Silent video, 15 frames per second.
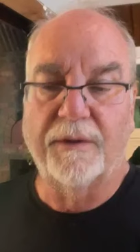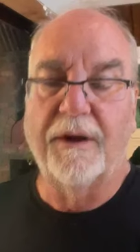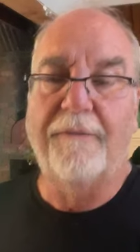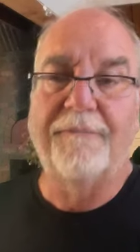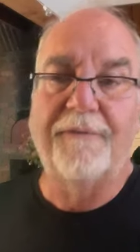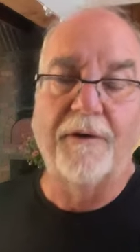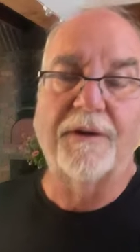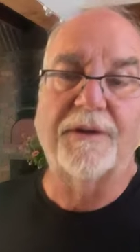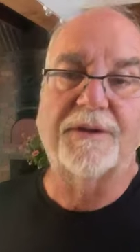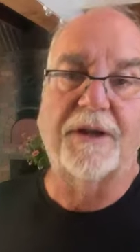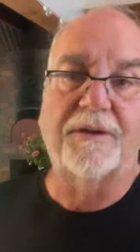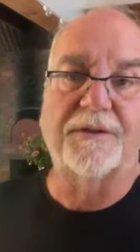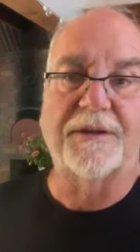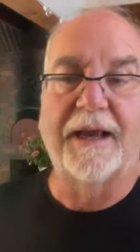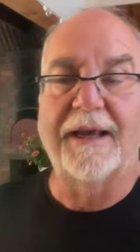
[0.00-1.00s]
Well, don't
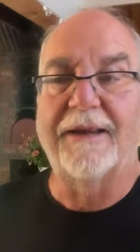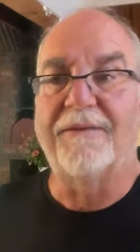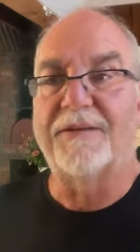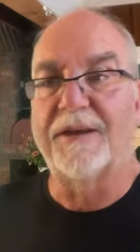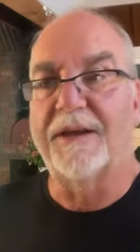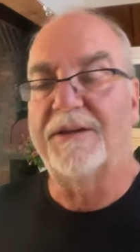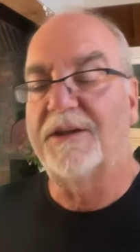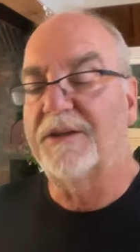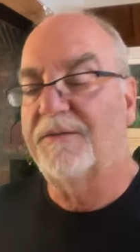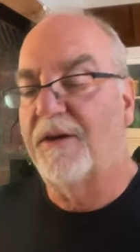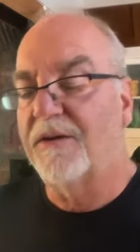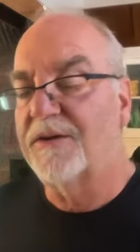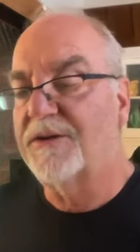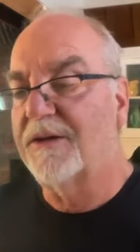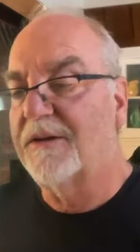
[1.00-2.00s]
focus on those negative things.
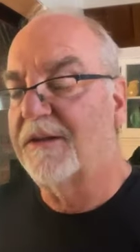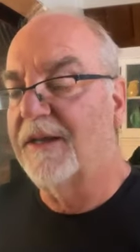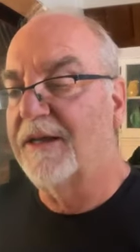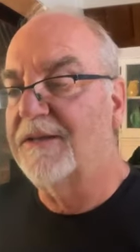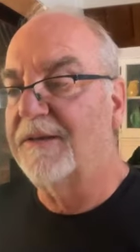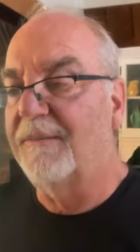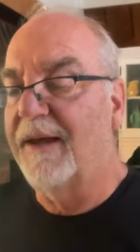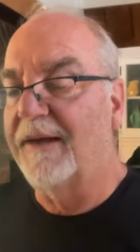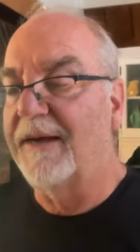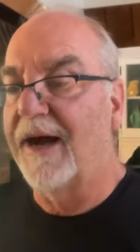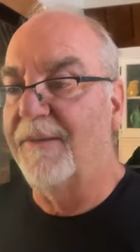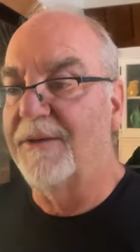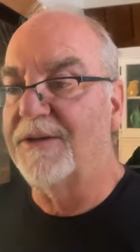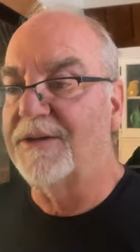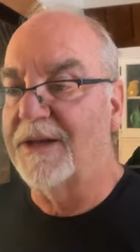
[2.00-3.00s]
Just focus on the things that
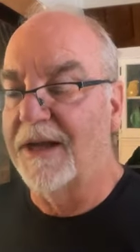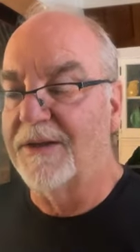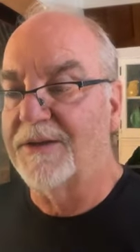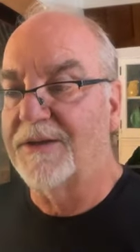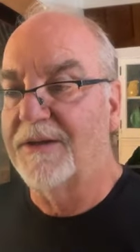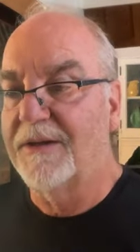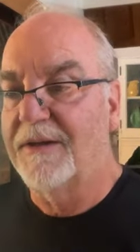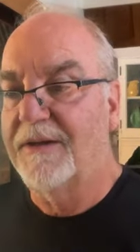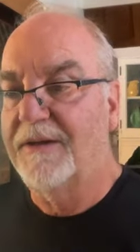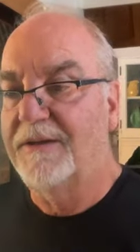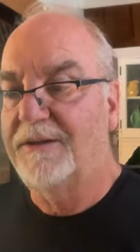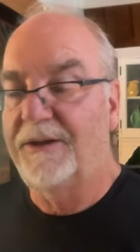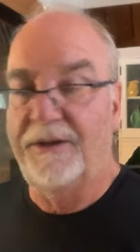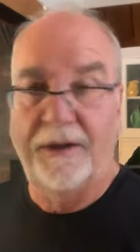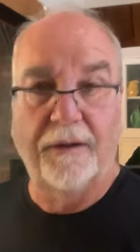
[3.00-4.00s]
make common sense
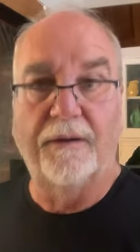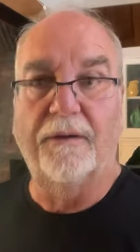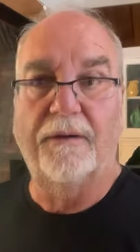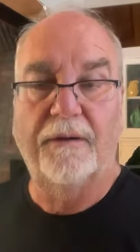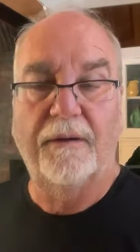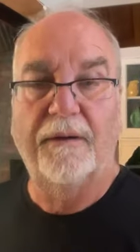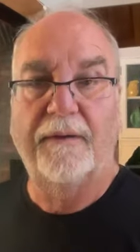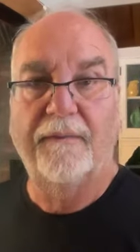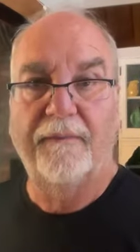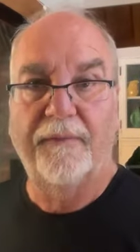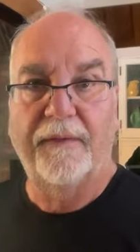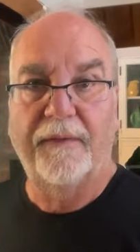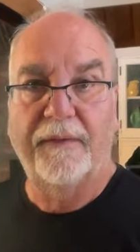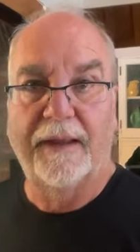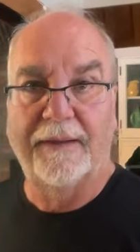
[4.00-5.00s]
to you.
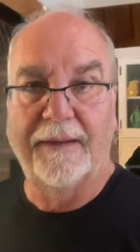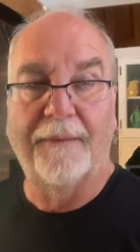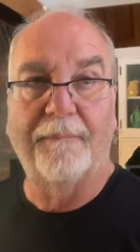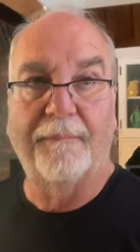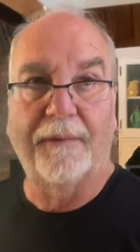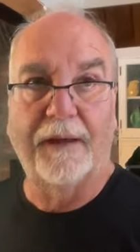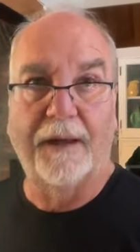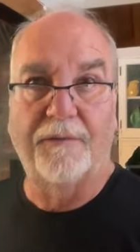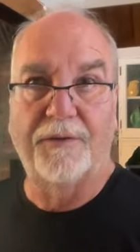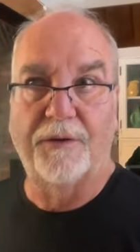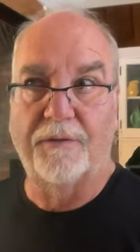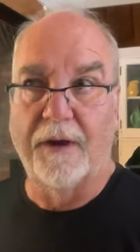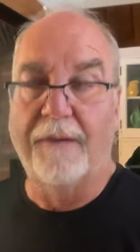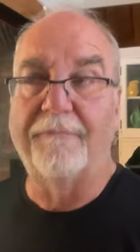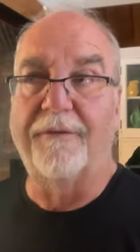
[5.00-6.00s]
Then that
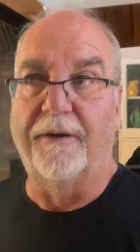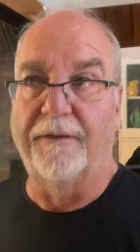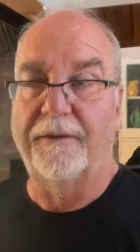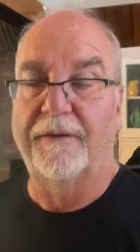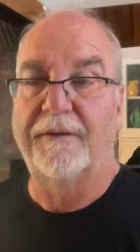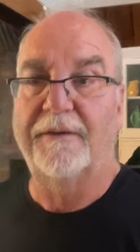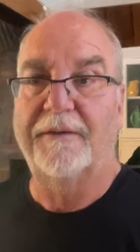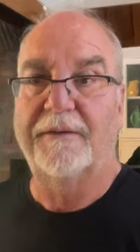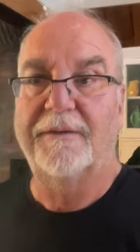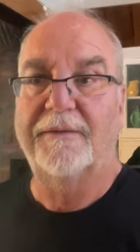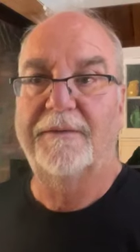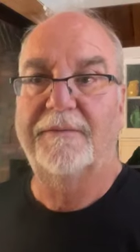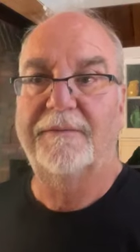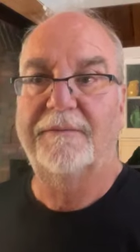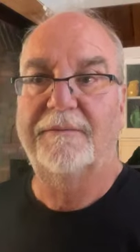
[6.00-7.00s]
gives you comfort.
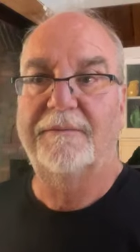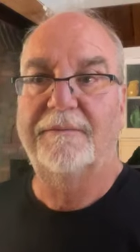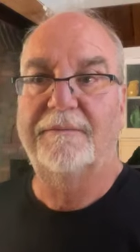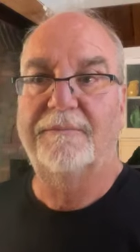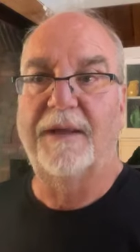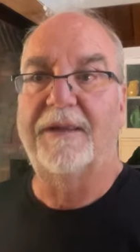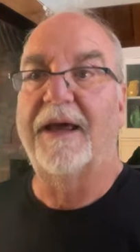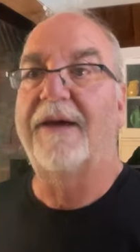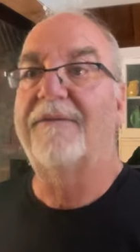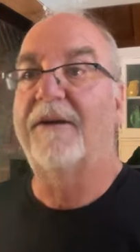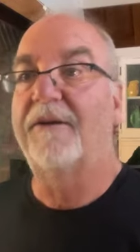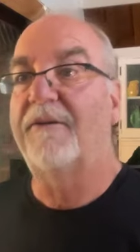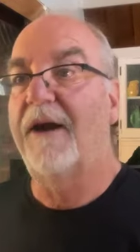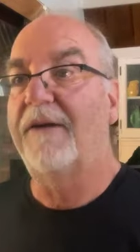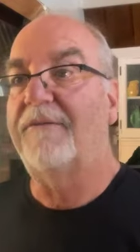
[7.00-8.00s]
Be
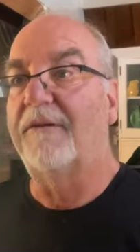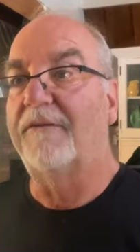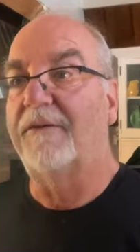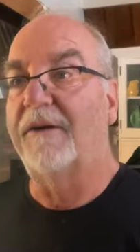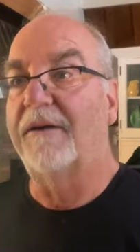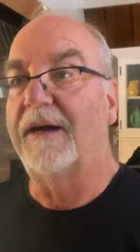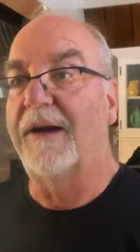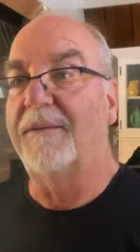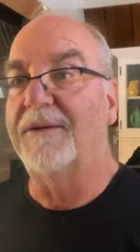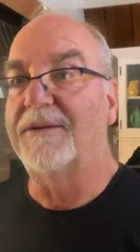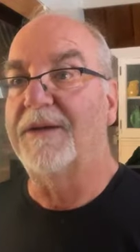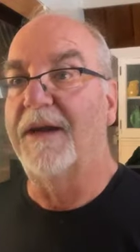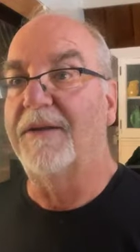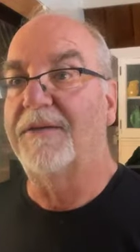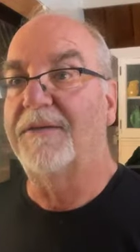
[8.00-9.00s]
thankful and grateful for your
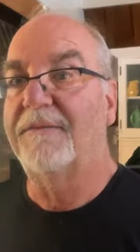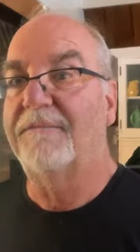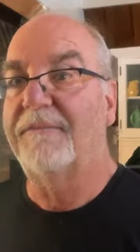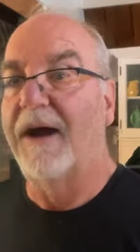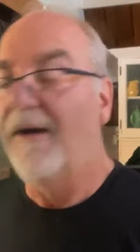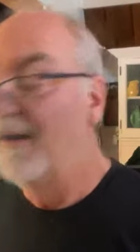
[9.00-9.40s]
common sense.